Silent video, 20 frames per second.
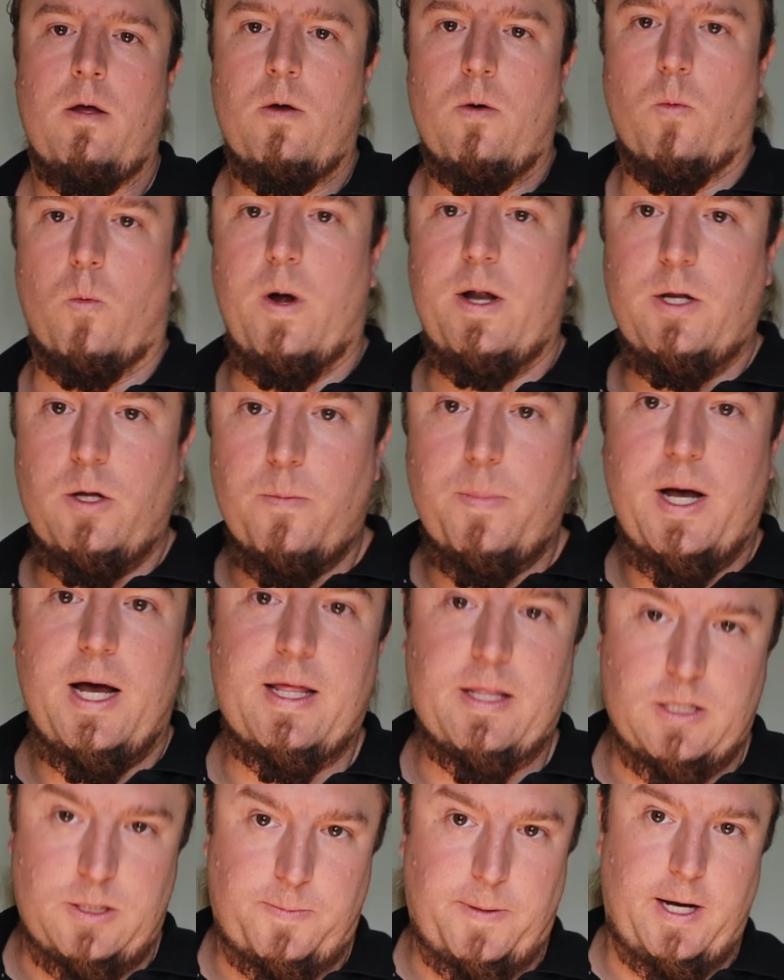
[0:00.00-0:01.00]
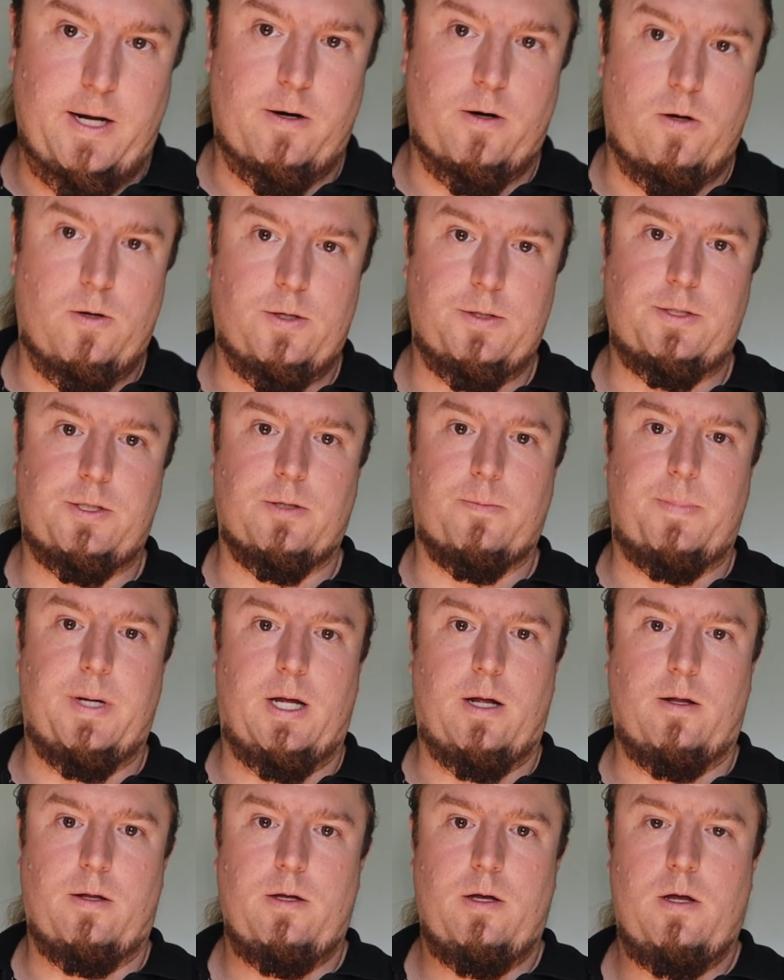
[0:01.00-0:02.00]
when you buy the Spider holster
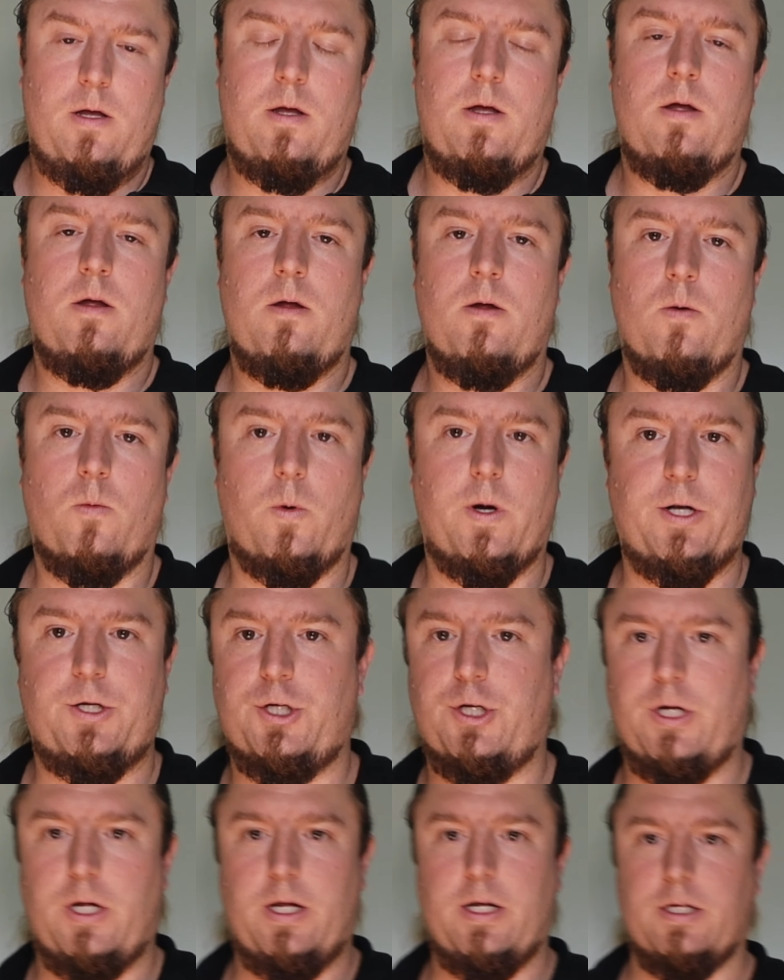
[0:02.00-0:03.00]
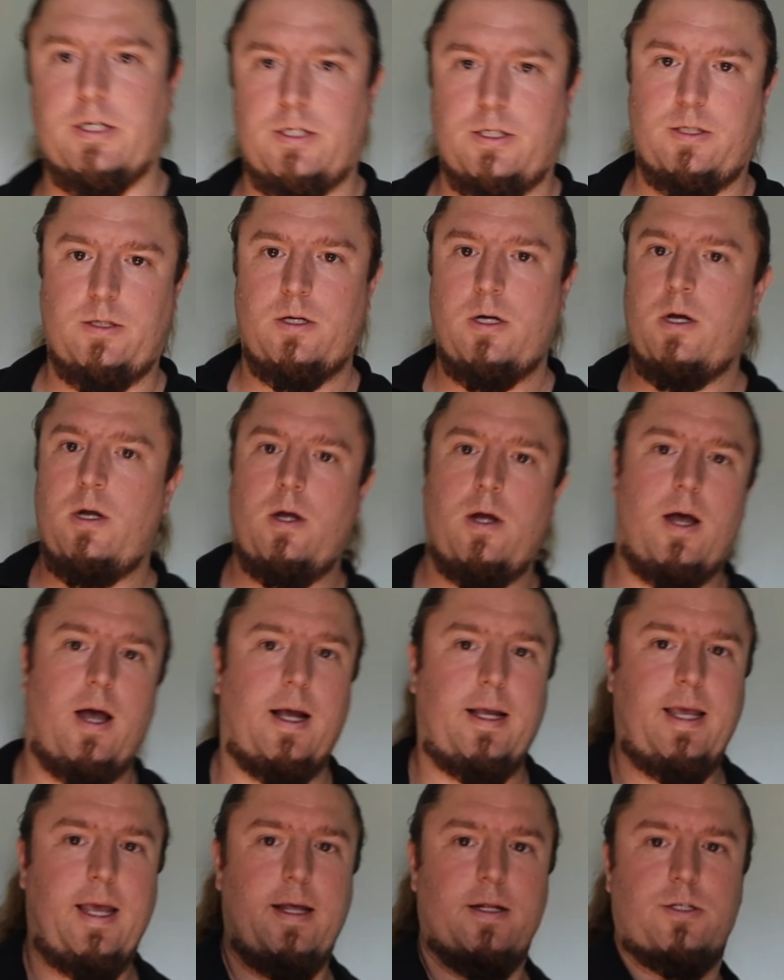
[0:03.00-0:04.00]
belt, which is, I
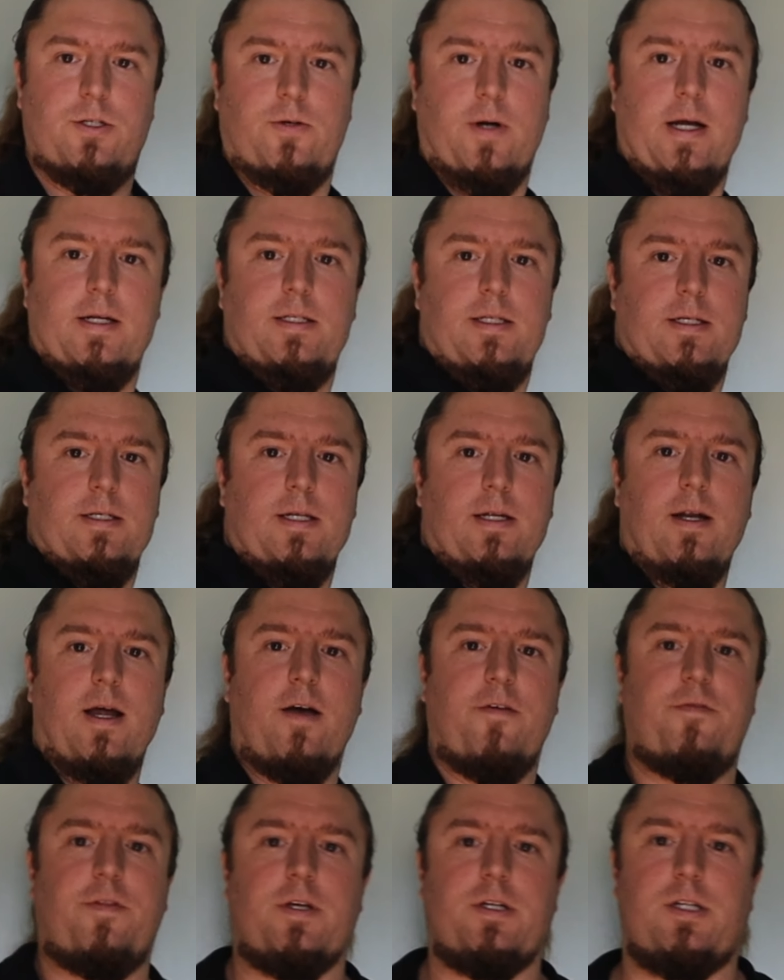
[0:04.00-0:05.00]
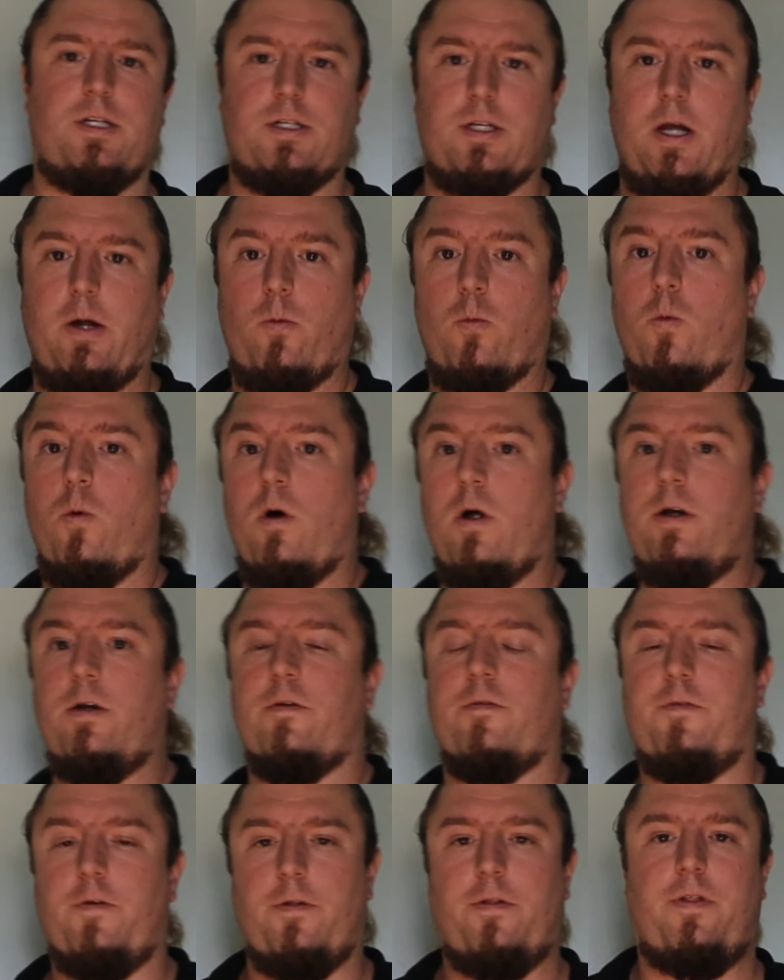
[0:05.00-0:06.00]
can't stress this enough, this is a
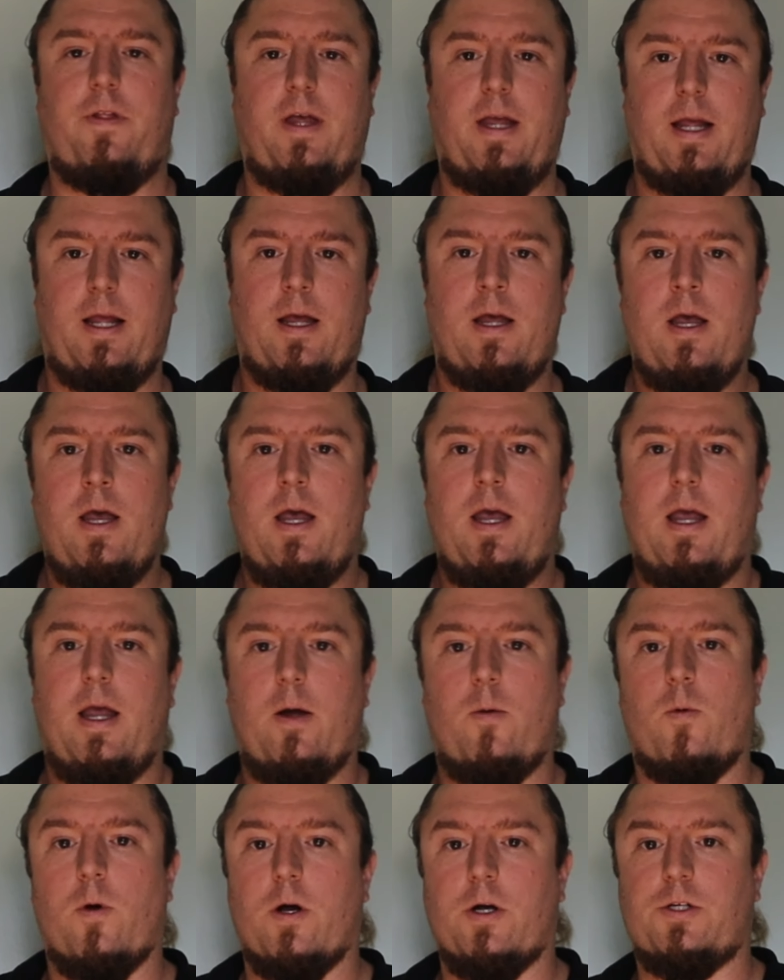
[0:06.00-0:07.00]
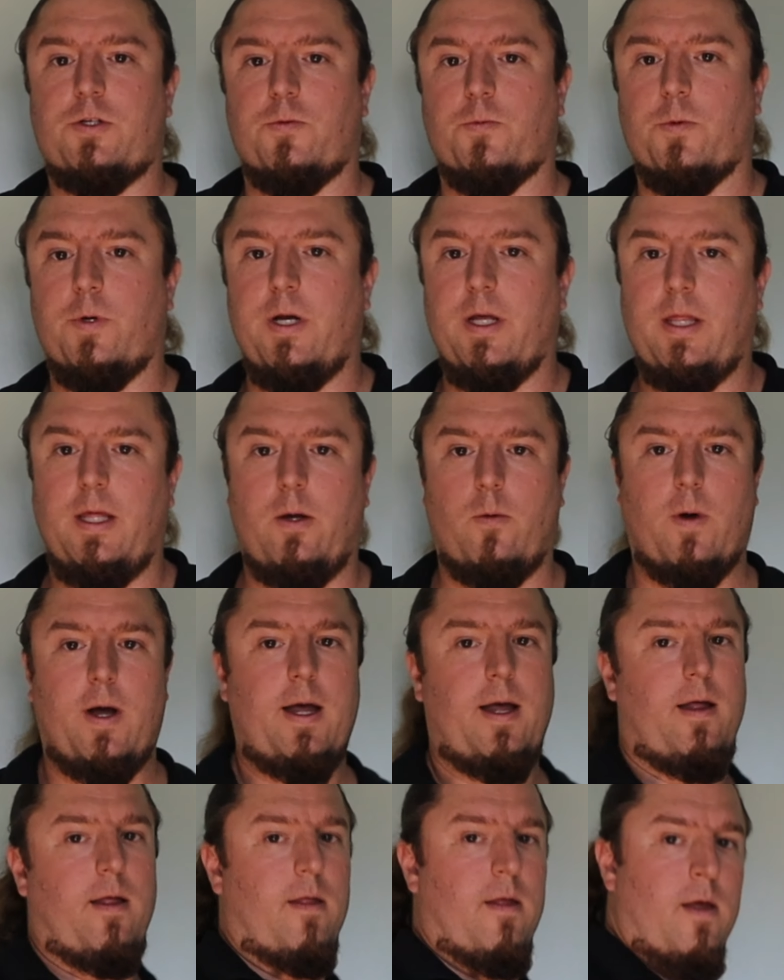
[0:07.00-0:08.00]
wonderful thing. It works really
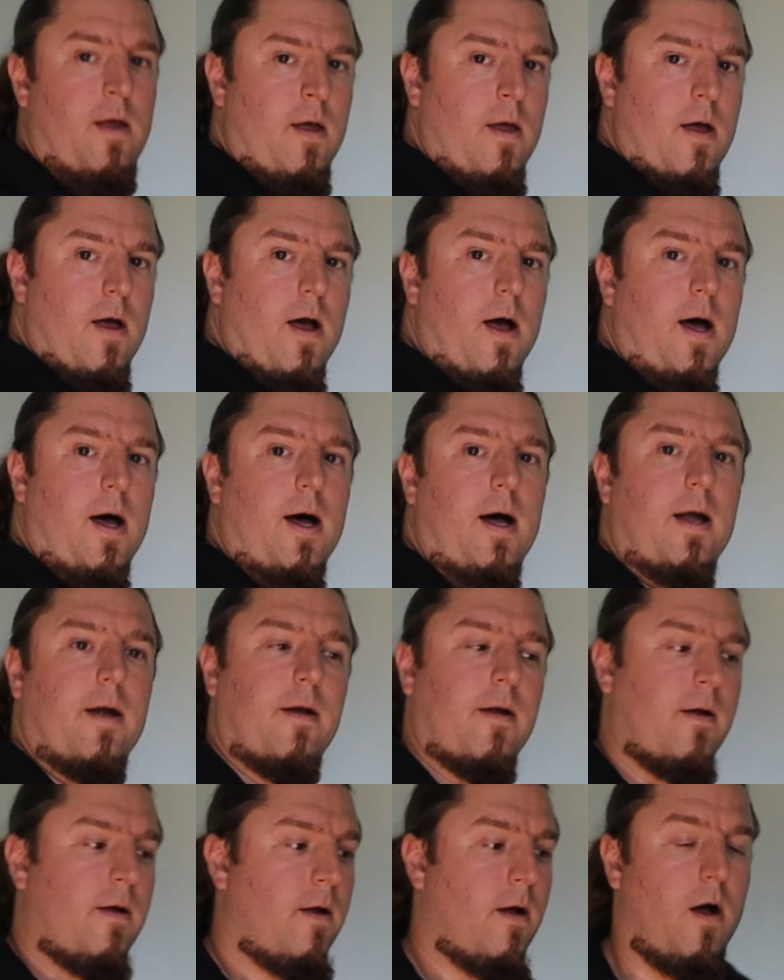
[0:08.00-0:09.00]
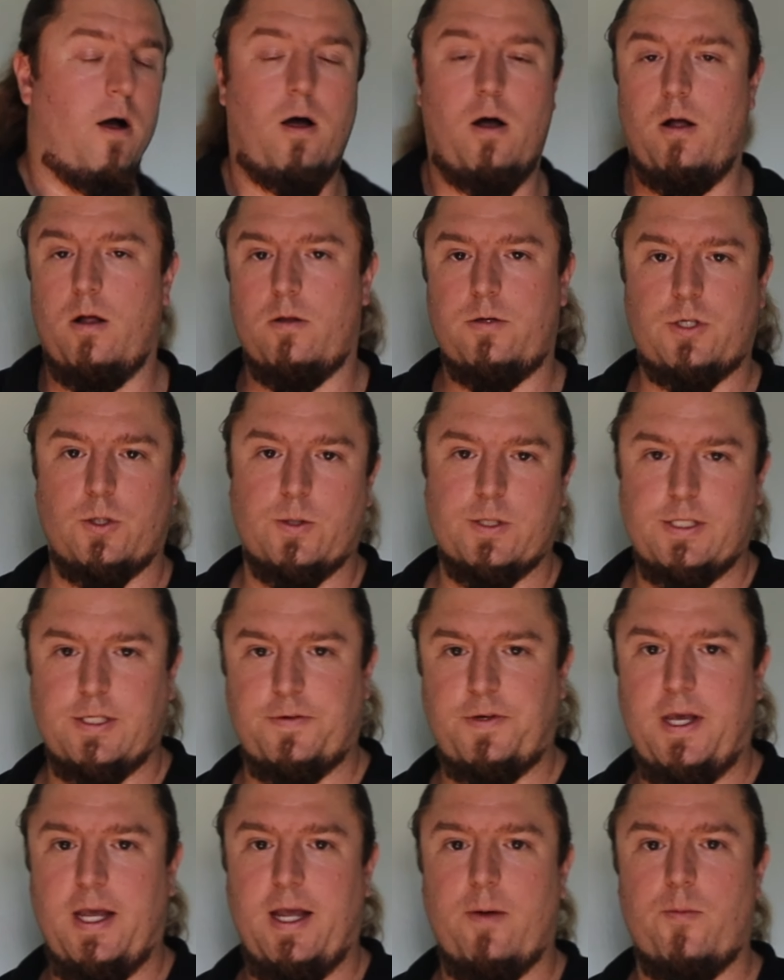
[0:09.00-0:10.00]
well on all sorts
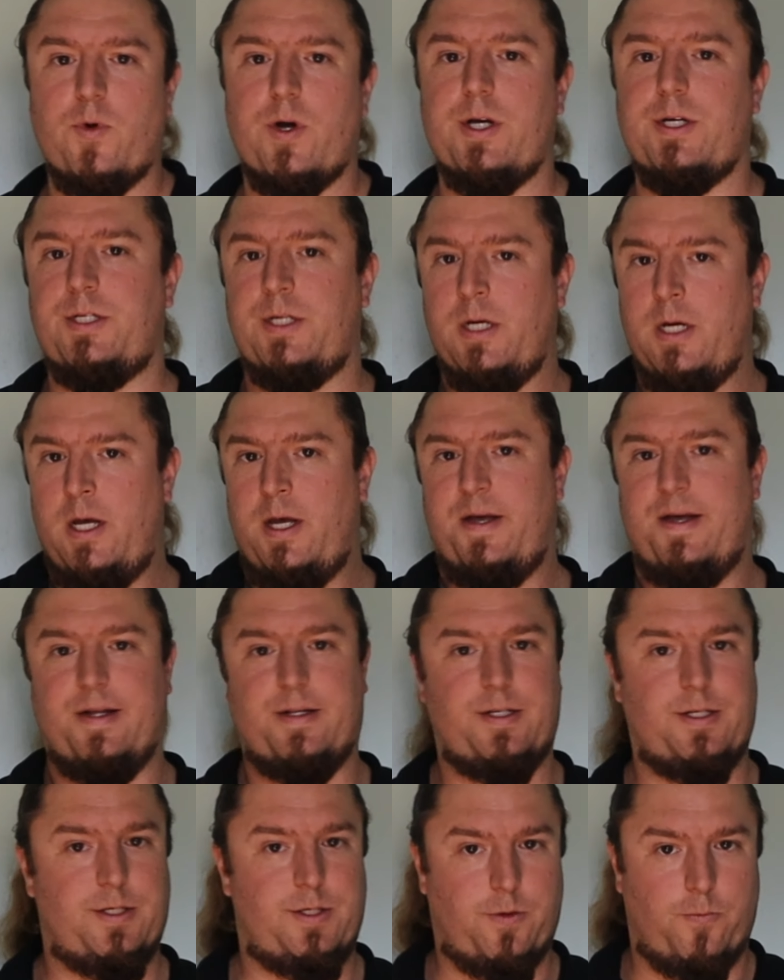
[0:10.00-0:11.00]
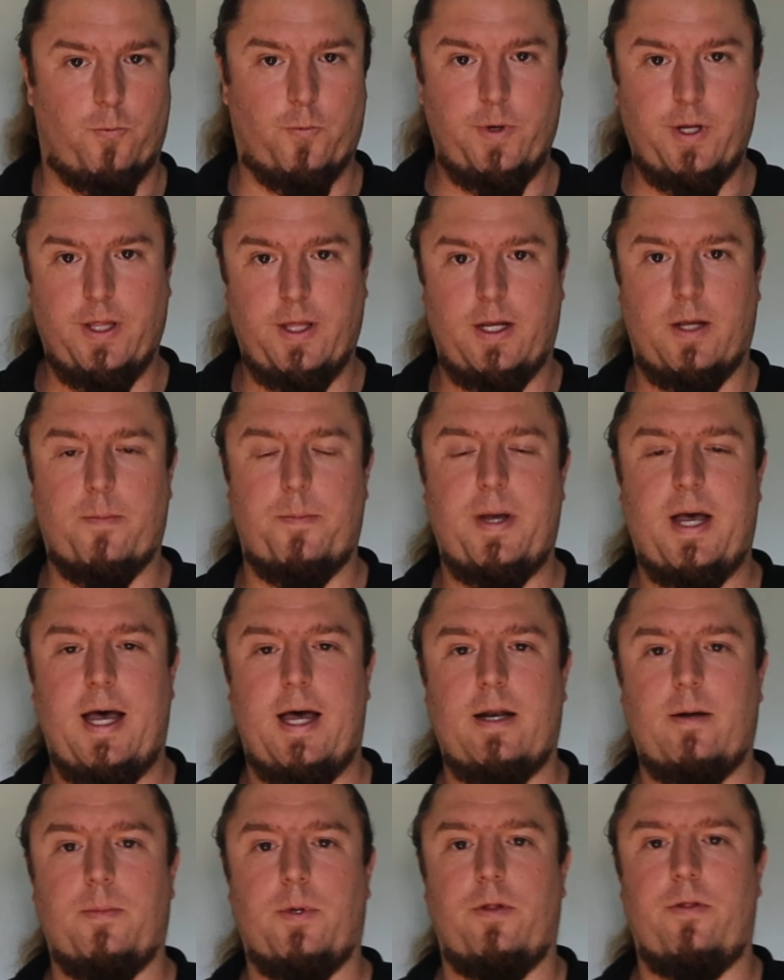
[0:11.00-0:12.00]
of cameras. This is a really
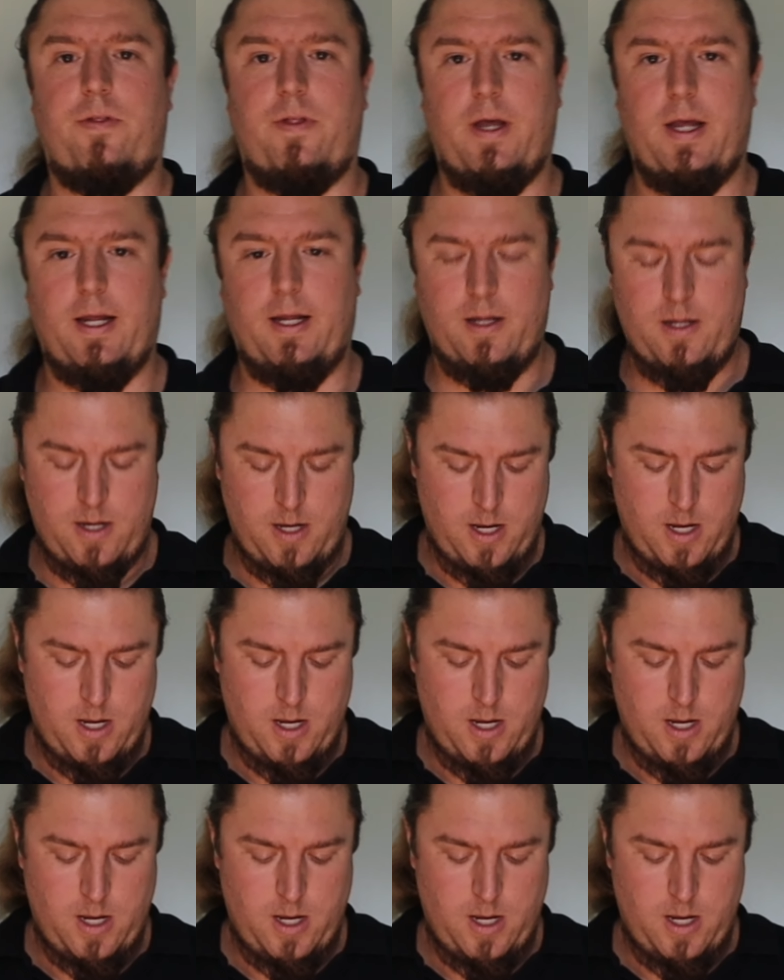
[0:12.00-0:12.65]
compatible thing.